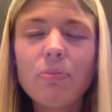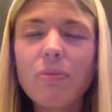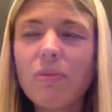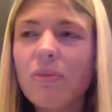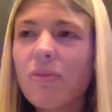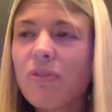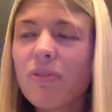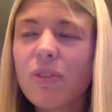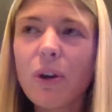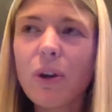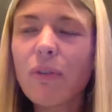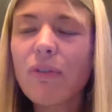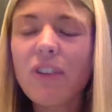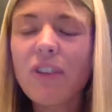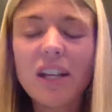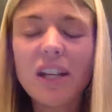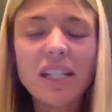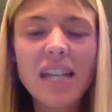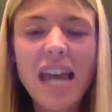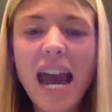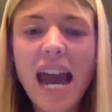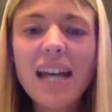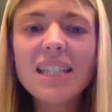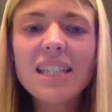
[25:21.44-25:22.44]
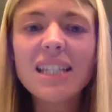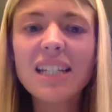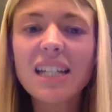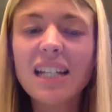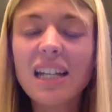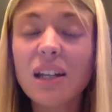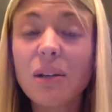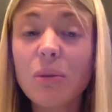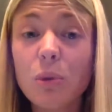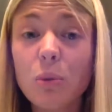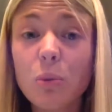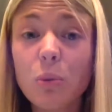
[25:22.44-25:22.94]
you know, fantastic,
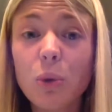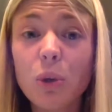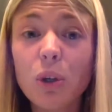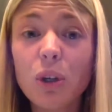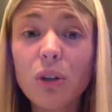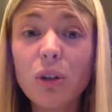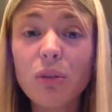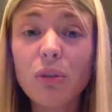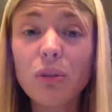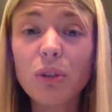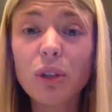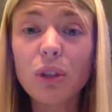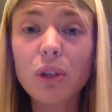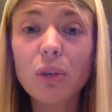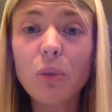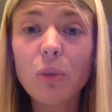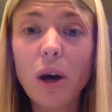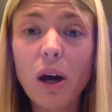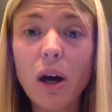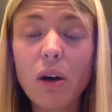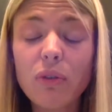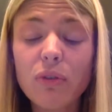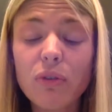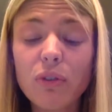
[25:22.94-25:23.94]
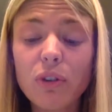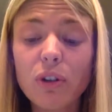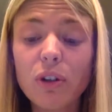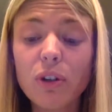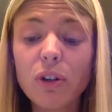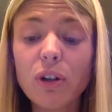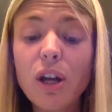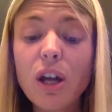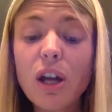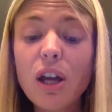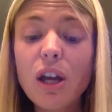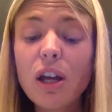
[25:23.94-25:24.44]
and it would work really well for